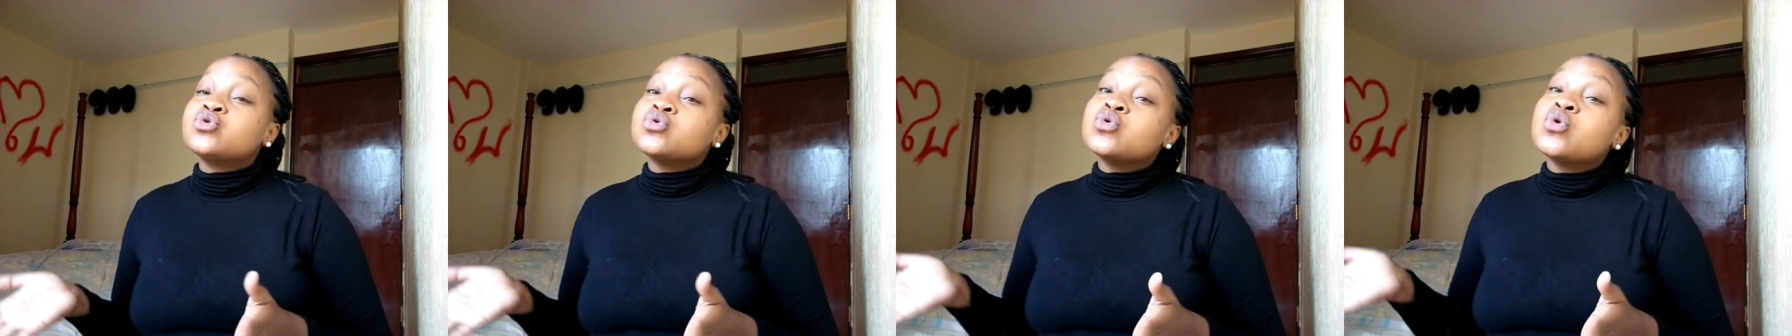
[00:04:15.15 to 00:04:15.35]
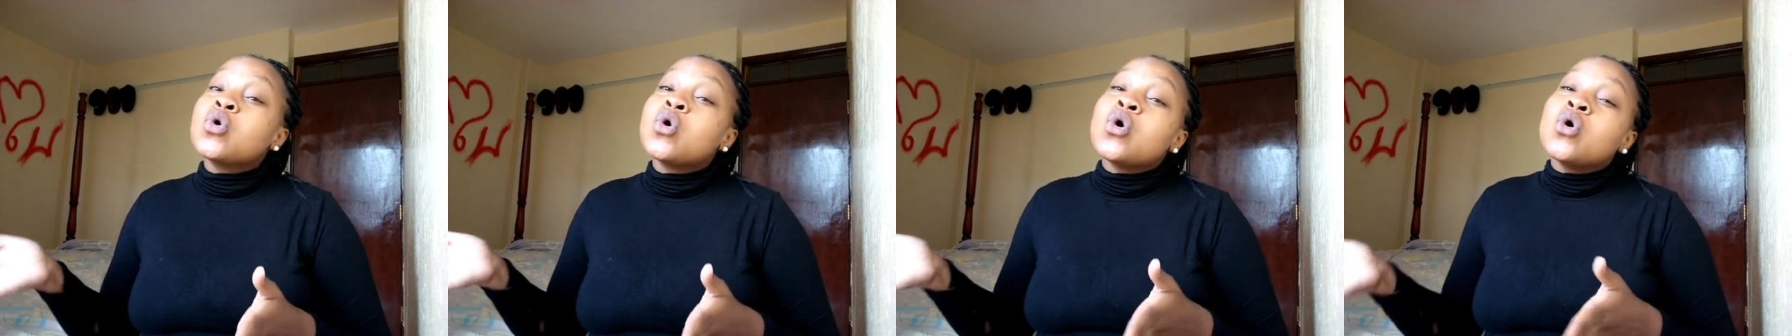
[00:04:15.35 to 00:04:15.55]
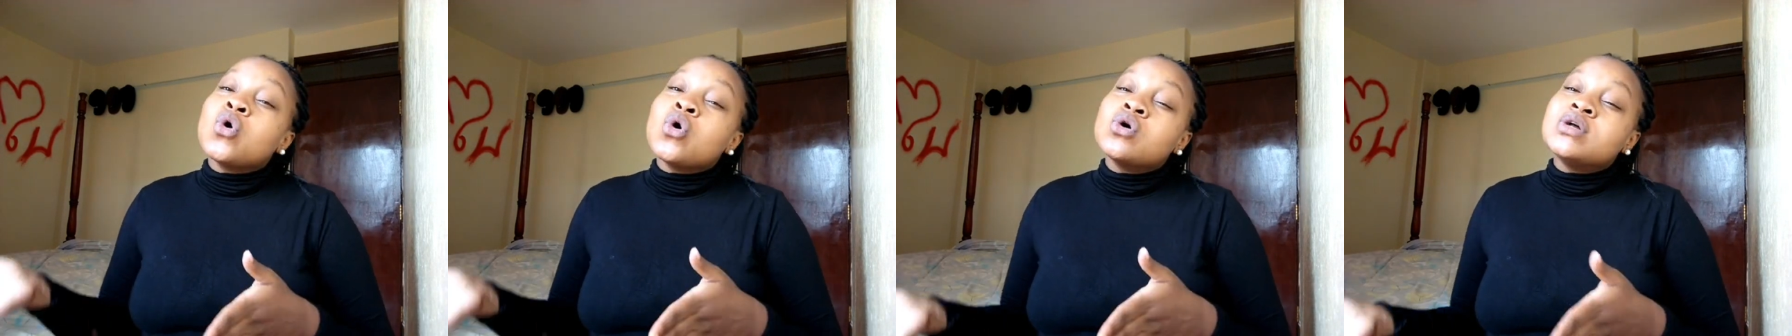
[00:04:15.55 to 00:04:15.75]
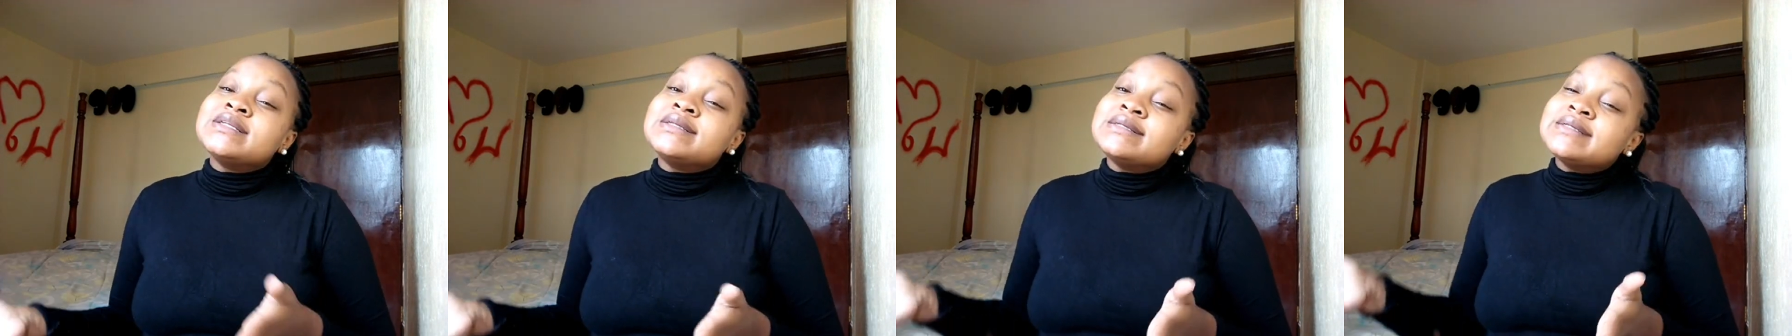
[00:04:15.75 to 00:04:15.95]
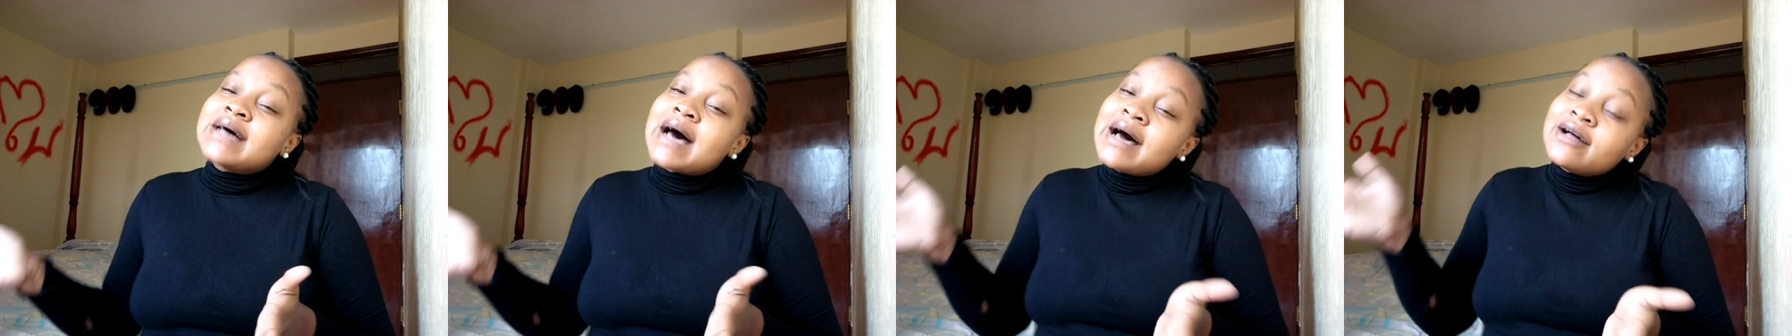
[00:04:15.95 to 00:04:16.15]
you
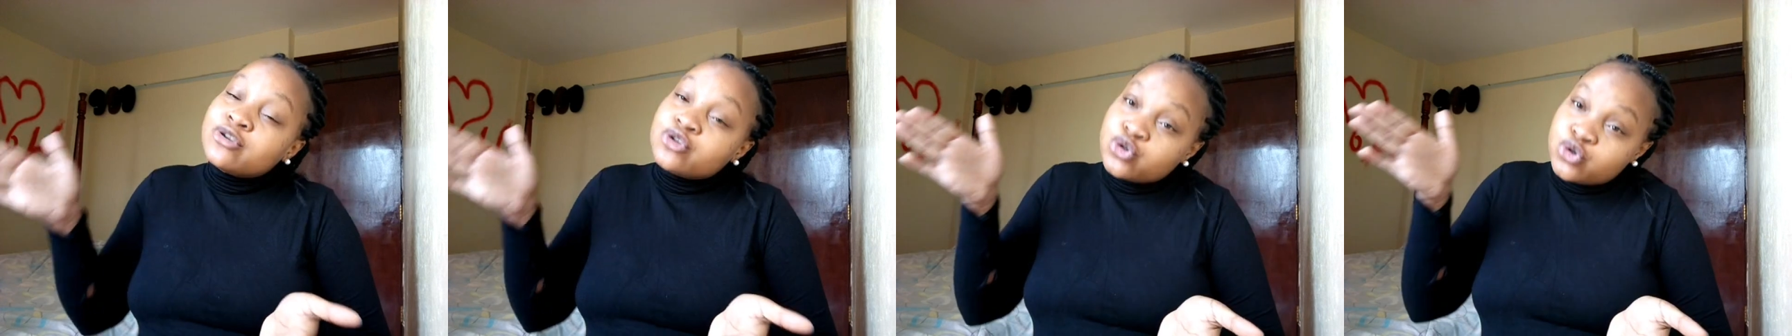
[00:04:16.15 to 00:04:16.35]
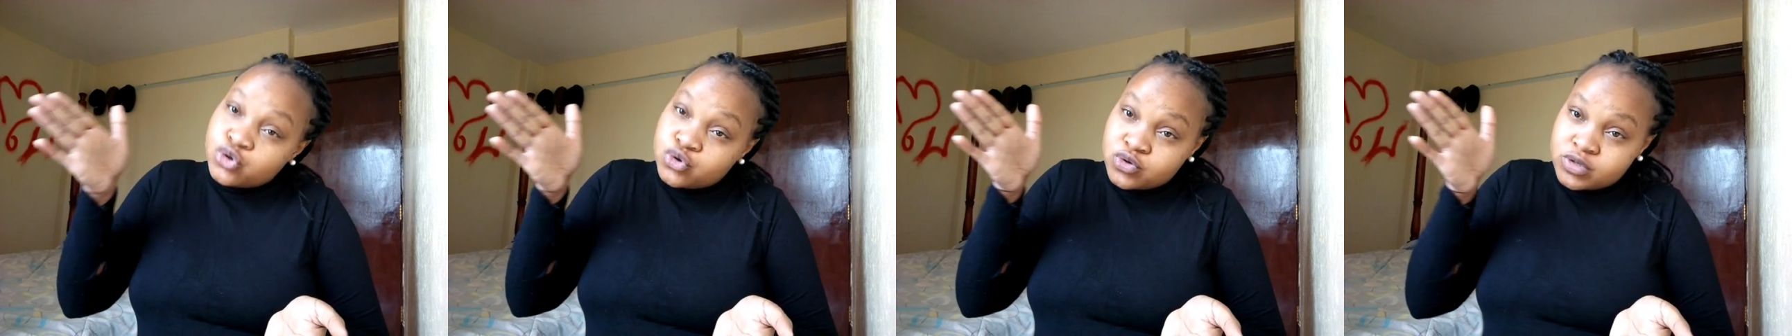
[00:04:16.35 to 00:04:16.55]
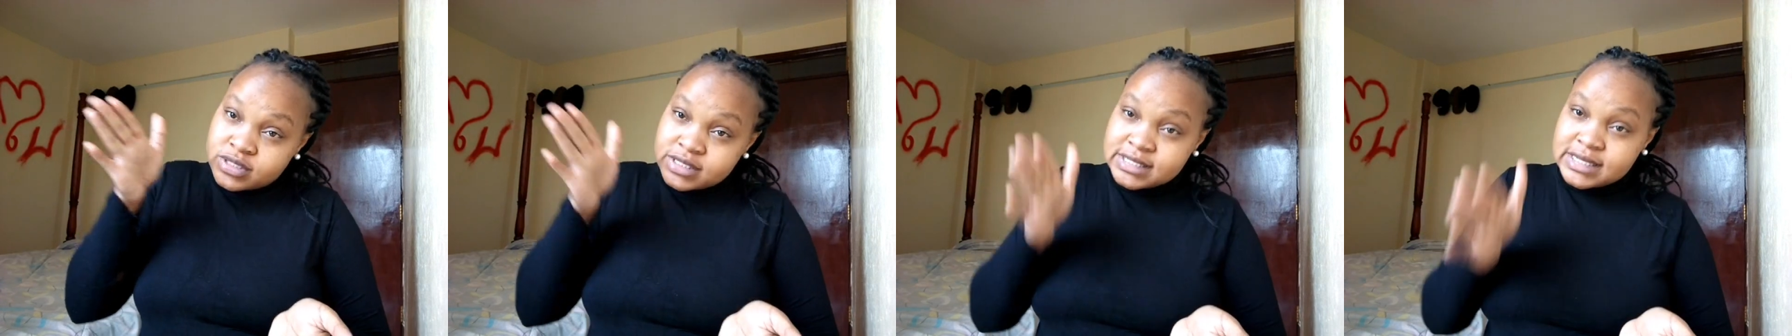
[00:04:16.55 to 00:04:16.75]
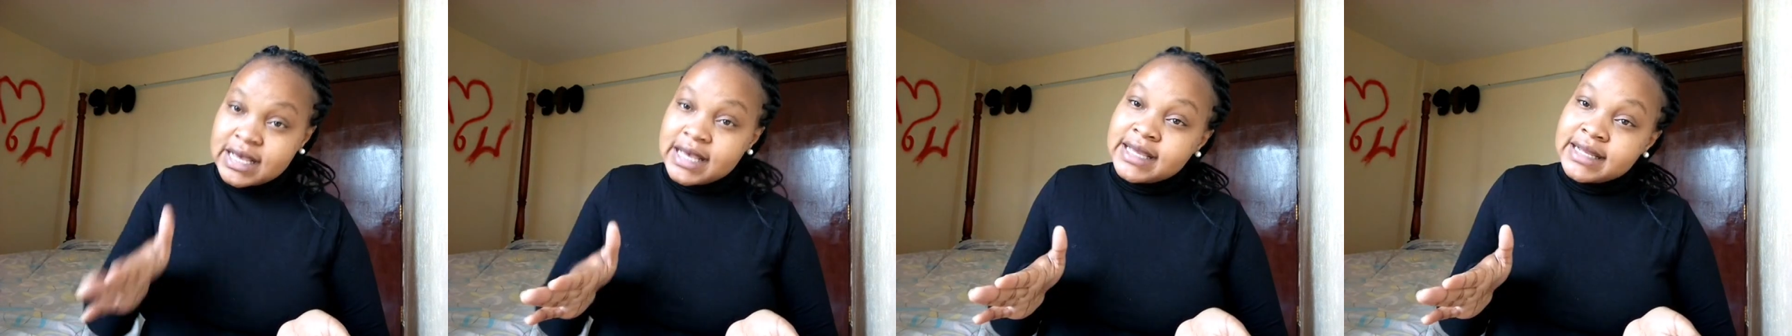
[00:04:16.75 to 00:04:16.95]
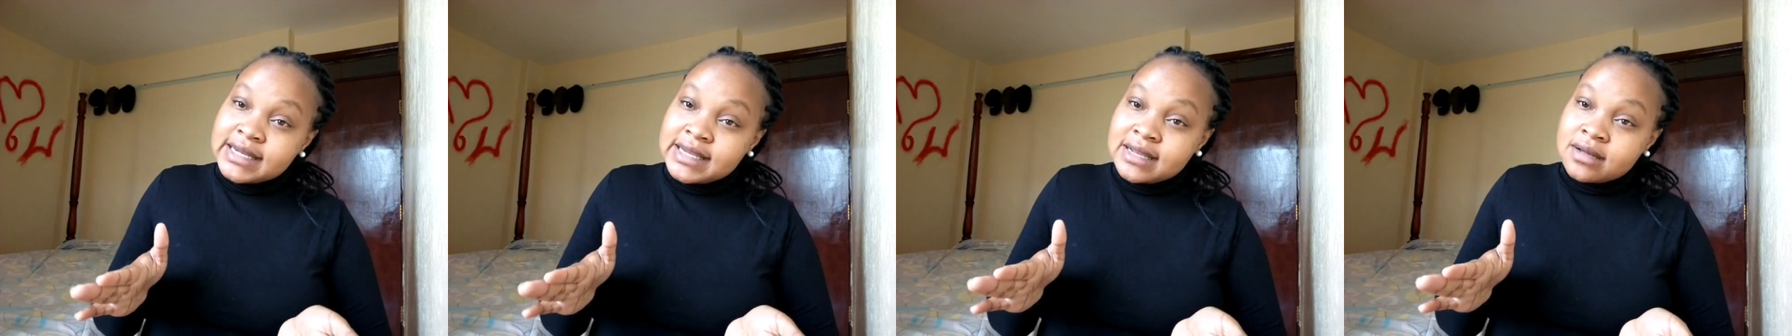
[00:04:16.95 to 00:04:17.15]
turn to your
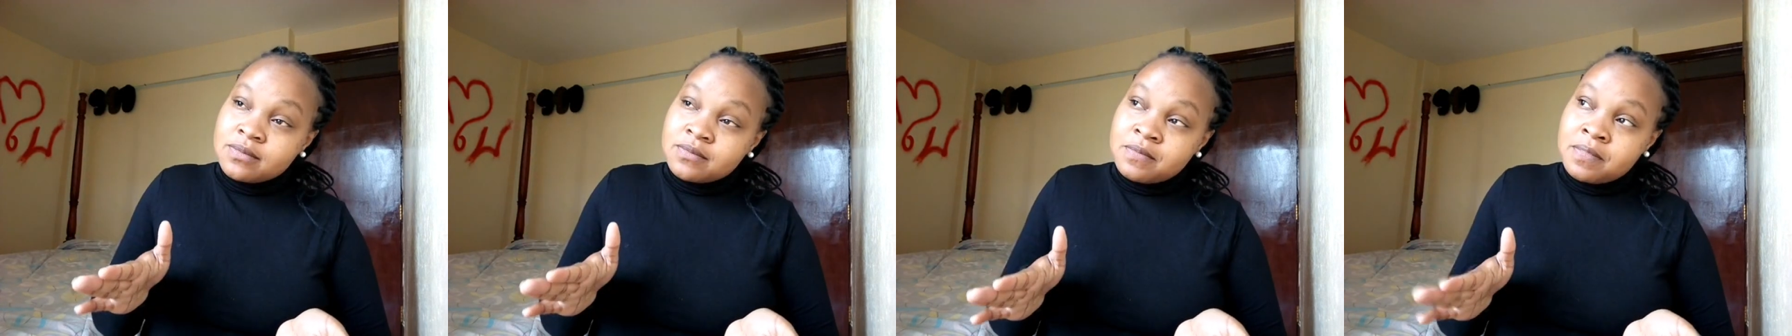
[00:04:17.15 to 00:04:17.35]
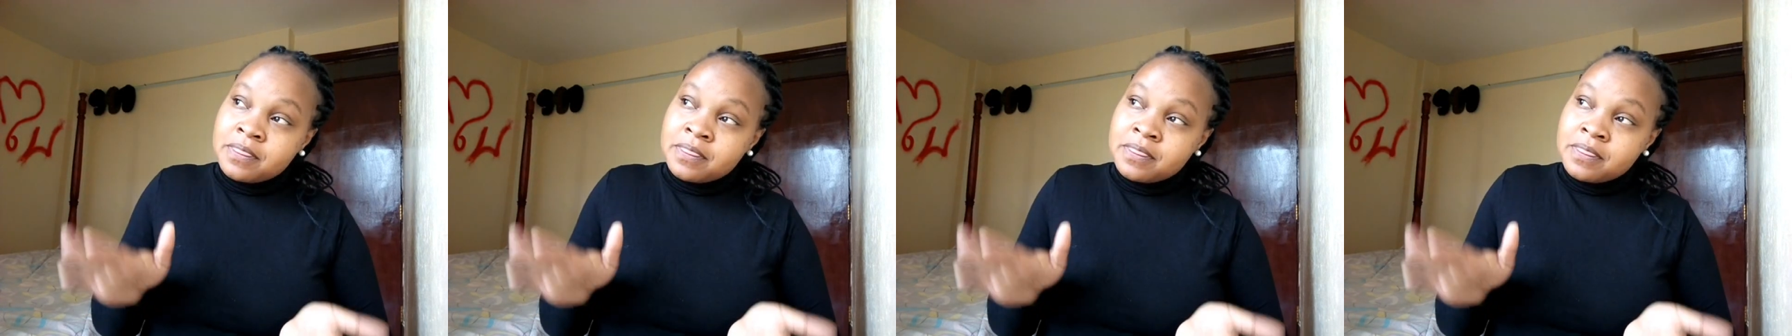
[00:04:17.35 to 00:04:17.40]
side.